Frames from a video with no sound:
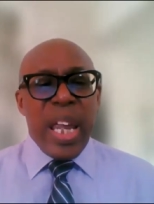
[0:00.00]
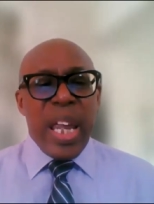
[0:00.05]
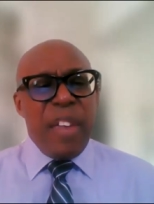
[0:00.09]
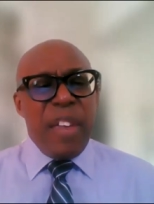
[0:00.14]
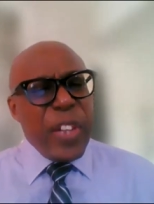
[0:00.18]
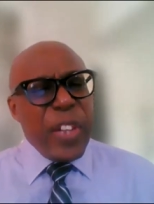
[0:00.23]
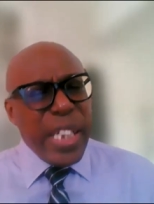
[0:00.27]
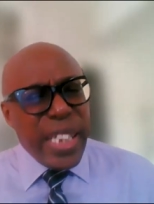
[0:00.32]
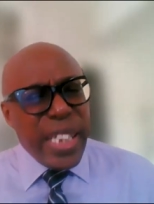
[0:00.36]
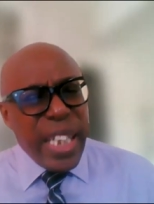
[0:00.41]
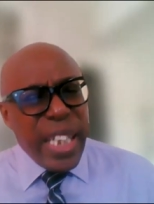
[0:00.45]

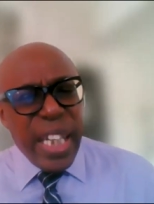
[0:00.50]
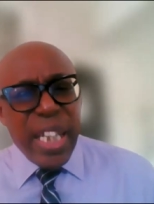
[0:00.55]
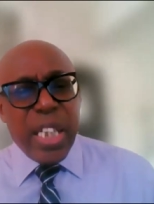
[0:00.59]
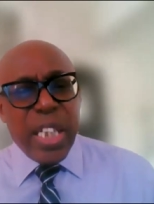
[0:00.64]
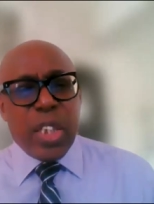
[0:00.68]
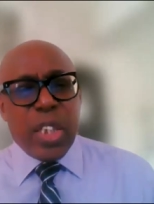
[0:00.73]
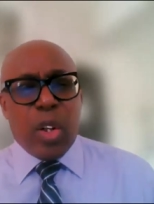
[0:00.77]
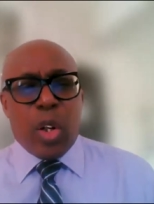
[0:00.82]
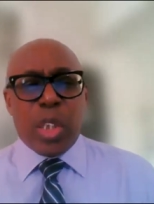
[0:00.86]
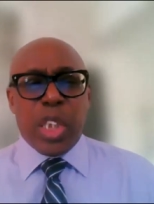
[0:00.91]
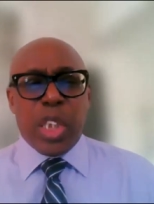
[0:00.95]
If
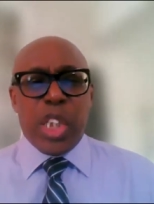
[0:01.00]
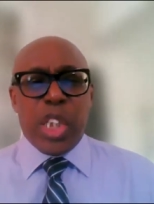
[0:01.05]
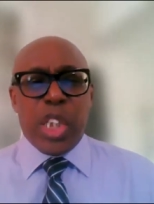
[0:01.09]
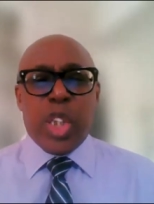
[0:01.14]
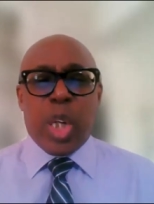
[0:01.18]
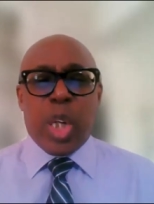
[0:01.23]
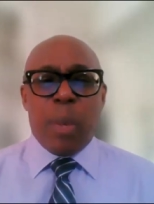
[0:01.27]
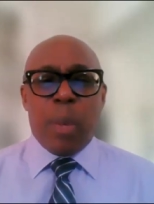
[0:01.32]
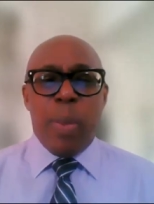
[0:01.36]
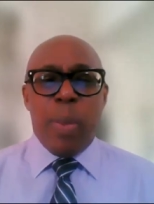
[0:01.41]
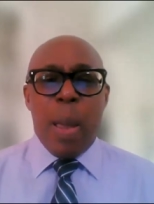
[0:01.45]
indeed
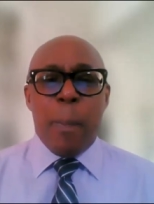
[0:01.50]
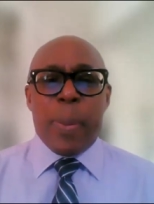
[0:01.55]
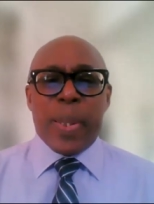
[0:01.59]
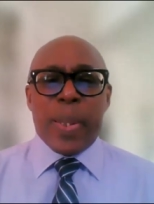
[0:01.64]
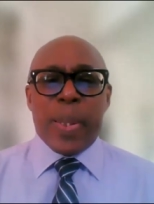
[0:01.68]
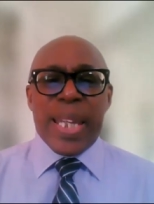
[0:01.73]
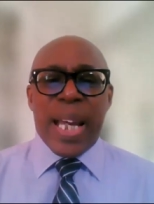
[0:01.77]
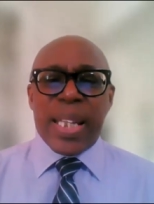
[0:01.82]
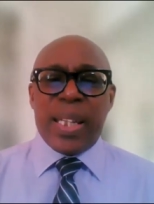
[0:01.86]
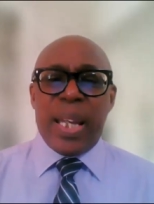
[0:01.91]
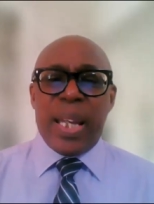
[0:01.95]
on-the-job
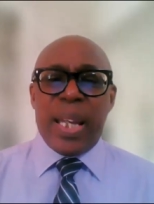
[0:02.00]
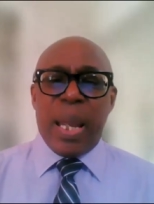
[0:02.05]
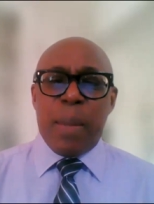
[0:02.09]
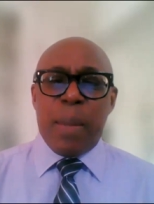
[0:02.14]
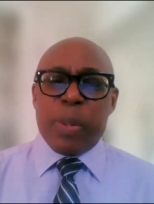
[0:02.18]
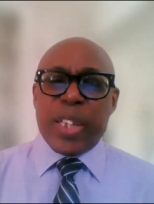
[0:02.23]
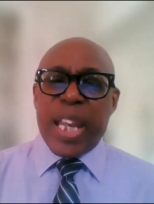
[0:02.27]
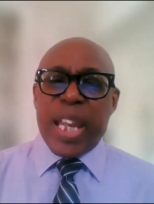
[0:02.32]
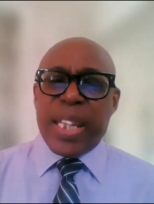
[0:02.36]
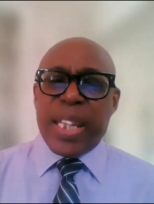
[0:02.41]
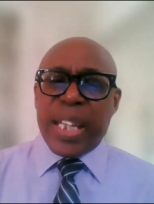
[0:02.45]

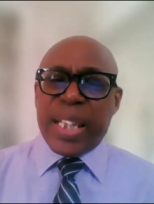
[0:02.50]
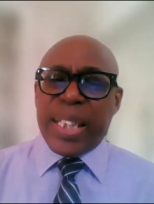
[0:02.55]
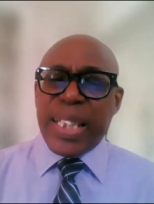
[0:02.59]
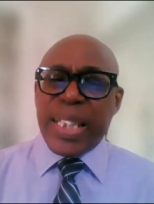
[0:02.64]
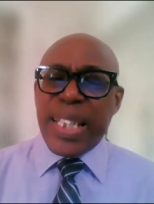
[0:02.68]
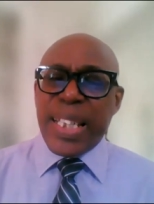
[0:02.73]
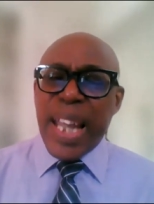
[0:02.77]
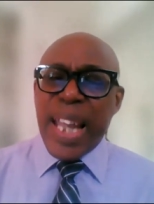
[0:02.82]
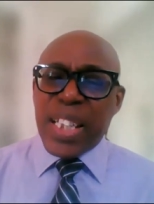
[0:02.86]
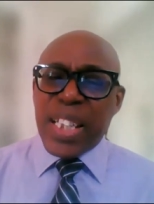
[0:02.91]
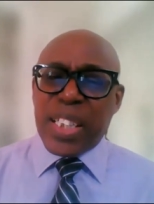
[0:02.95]
empathetic
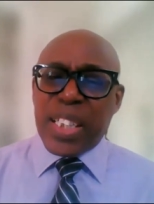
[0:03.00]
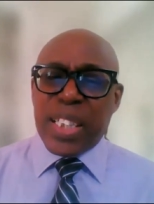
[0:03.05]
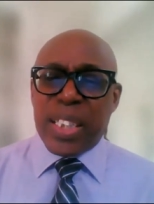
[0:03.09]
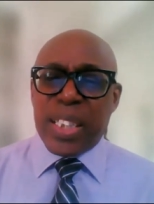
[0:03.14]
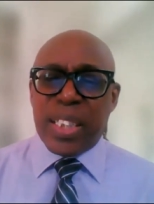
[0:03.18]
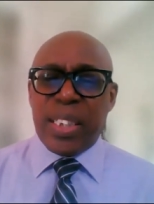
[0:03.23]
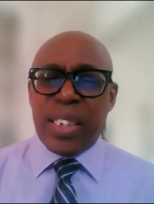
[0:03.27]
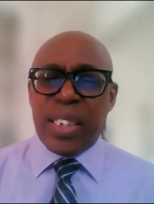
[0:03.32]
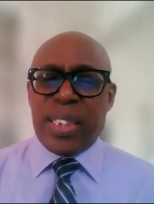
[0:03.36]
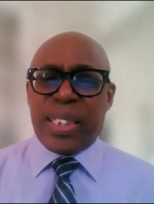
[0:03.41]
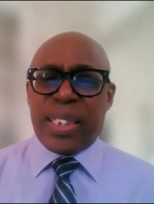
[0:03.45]

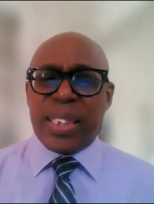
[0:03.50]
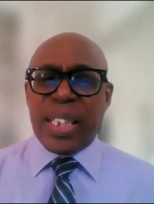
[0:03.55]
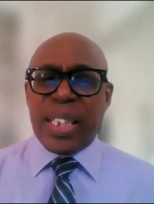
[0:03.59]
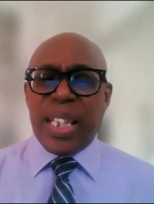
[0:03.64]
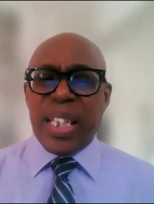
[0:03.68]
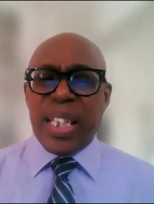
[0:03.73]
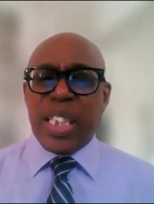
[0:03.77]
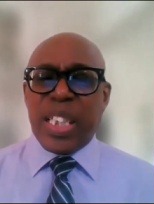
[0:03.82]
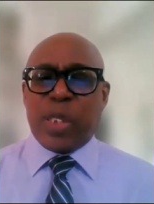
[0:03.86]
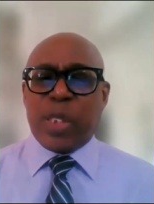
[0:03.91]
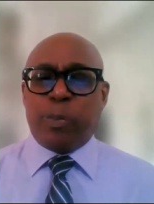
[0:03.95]
connections
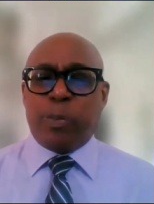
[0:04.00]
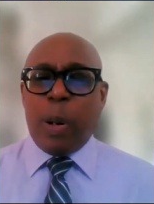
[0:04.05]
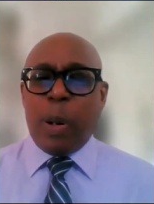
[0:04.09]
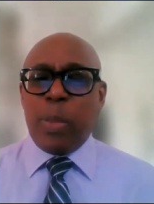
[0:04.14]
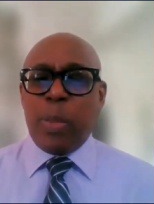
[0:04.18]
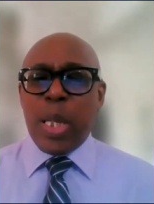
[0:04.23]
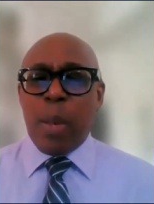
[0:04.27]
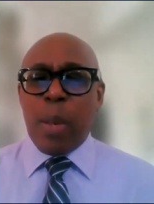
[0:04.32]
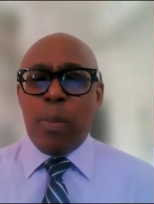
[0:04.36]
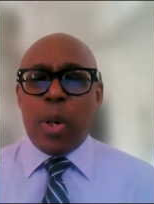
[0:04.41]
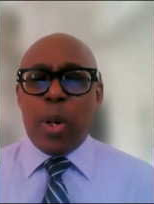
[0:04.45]
is
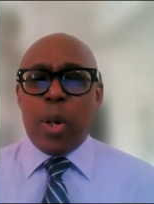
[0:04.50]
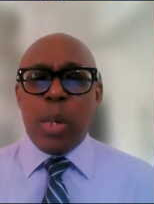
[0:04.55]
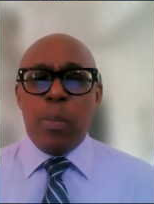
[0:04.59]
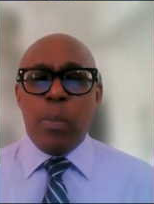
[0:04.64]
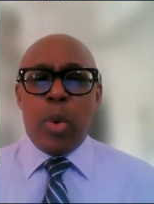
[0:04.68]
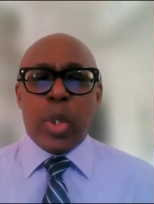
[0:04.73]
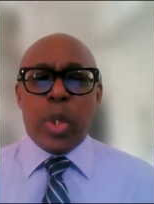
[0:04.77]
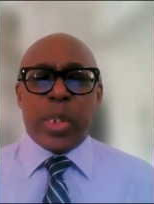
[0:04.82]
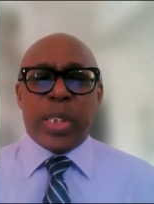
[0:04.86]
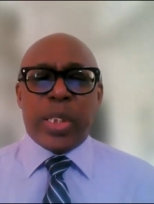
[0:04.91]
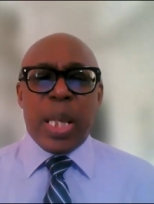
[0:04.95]
probably among the
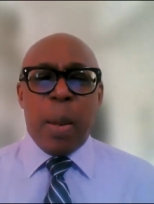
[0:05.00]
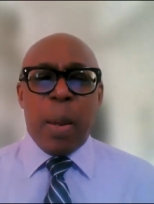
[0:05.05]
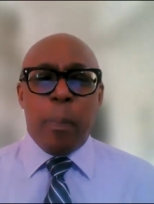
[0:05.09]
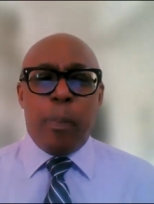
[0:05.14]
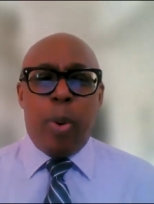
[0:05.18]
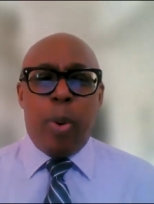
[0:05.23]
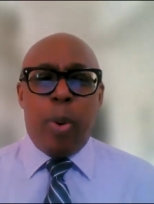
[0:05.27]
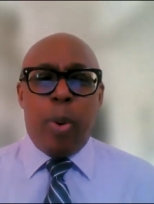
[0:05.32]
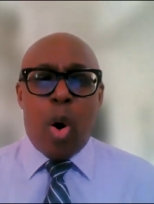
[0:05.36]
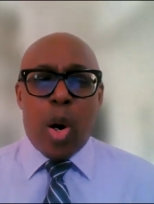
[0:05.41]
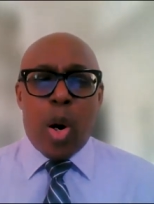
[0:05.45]
most
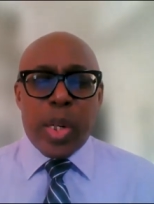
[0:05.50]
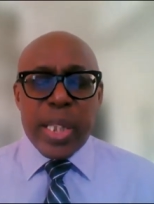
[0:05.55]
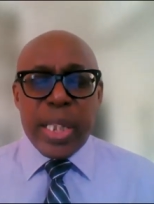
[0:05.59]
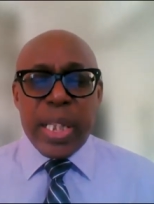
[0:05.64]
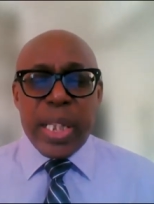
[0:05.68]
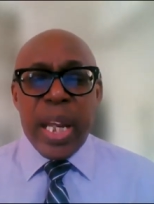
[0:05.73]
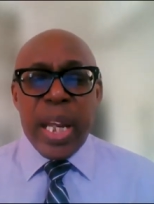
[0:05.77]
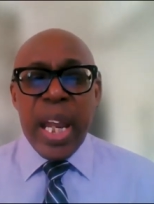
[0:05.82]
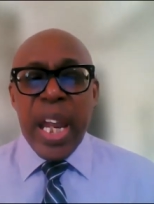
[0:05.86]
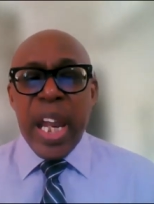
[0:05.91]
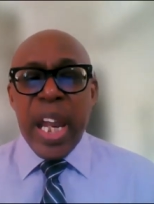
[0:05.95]

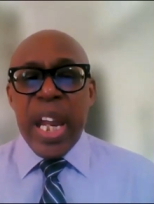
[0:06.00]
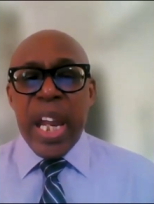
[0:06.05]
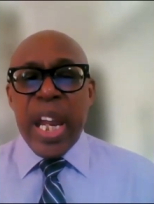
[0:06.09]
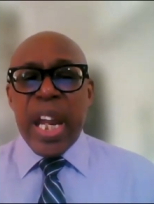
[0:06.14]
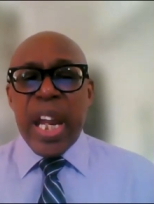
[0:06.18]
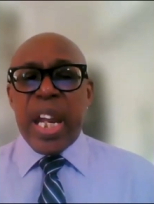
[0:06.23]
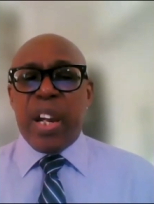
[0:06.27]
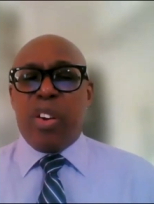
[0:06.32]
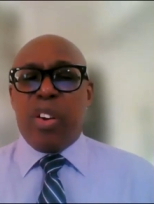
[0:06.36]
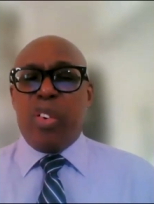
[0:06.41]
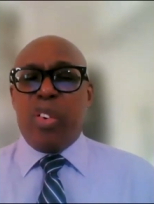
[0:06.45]
important
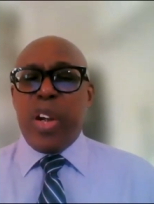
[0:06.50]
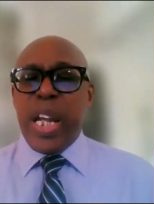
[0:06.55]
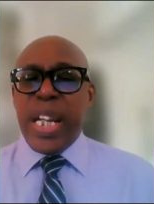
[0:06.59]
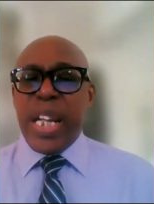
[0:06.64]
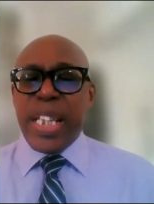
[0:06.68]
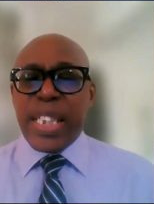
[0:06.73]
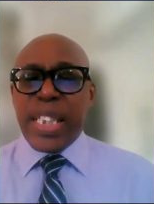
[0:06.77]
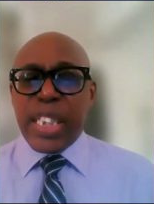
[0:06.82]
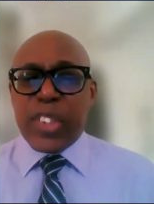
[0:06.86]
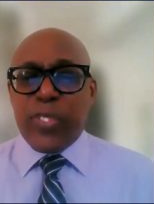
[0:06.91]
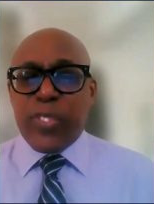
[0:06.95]

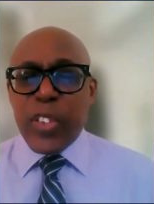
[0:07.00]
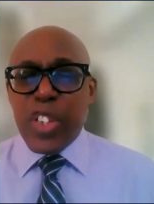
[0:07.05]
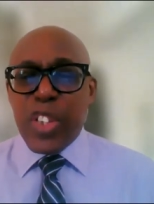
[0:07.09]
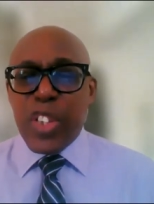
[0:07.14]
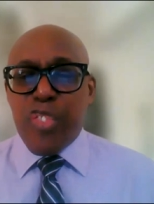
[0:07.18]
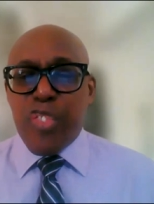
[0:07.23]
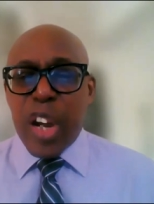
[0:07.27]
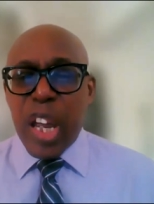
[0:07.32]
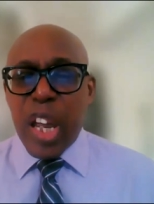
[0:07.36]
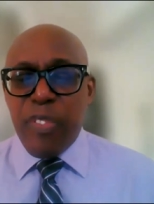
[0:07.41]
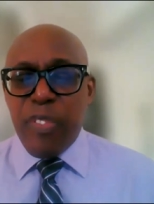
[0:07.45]
ingredients for
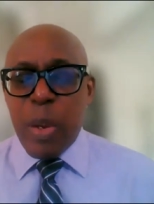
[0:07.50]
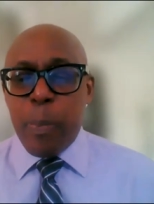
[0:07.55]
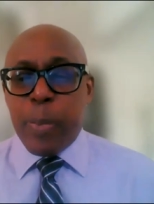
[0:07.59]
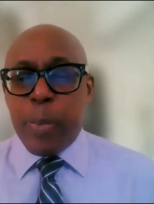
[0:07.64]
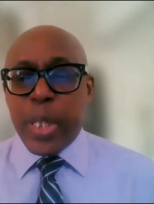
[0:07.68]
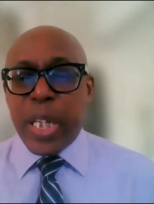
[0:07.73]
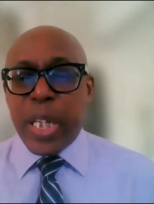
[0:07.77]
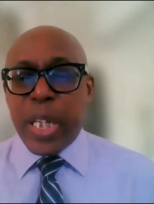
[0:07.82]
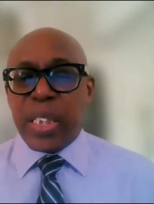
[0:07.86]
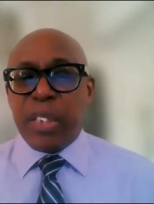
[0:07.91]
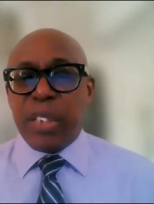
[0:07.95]
driving
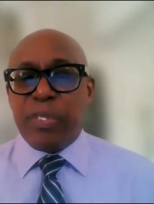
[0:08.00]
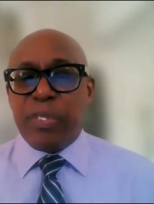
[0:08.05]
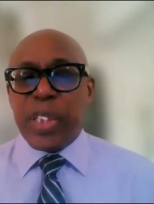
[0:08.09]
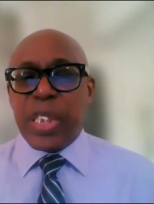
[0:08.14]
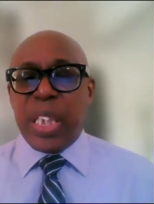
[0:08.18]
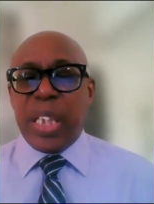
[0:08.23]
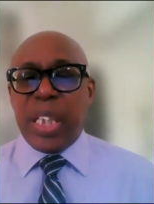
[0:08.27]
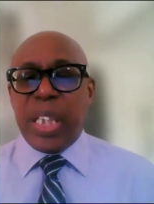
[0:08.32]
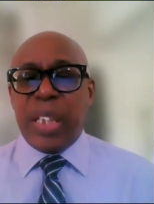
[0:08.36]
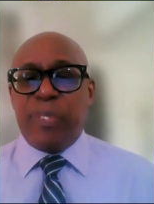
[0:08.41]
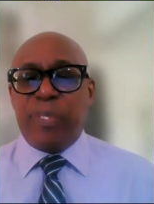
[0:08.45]

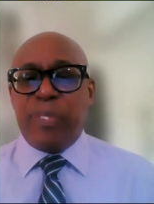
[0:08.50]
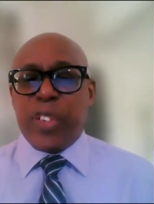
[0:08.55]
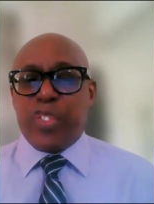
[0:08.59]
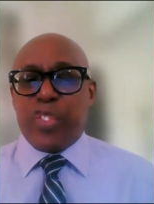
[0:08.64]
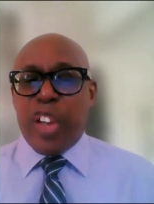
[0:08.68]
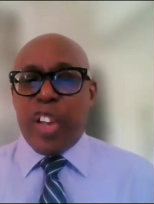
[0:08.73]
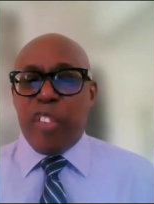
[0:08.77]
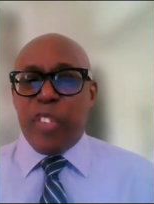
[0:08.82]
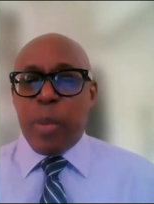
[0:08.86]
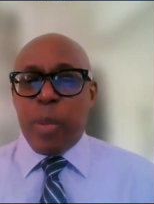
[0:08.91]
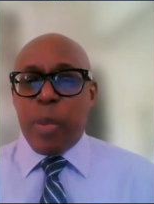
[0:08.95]
productivity, for
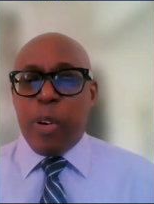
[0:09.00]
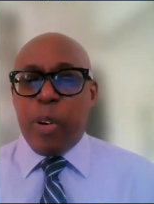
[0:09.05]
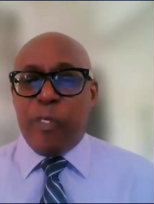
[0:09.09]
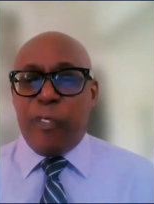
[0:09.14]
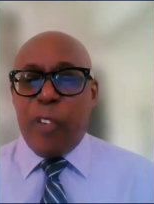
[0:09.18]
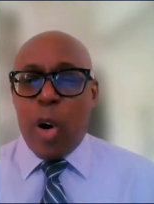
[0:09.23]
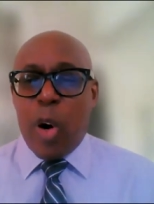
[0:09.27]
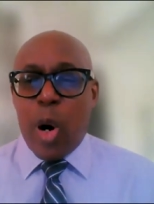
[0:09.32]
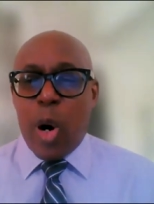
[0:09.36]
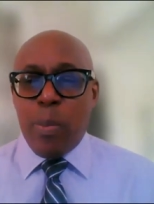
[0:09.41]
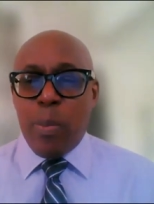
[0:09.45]
driving
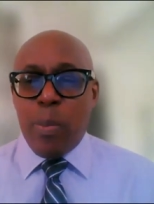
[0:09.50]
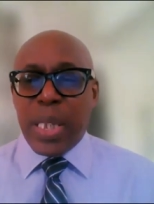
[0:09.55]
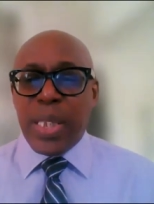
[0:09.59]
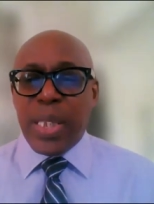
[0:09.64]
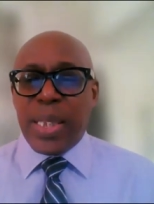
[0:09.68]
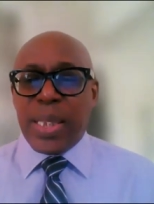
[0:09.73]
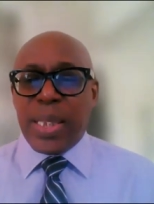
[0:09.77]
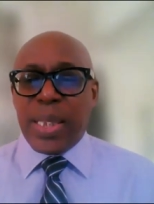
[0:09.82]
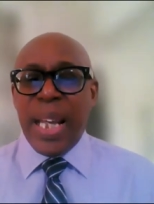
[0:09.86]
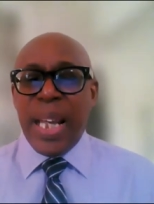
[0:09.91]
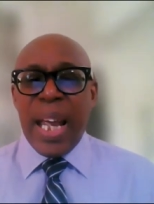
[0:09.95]

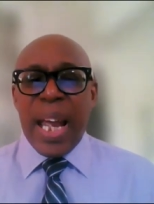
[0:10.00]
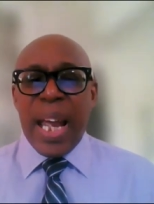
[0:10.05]
performance,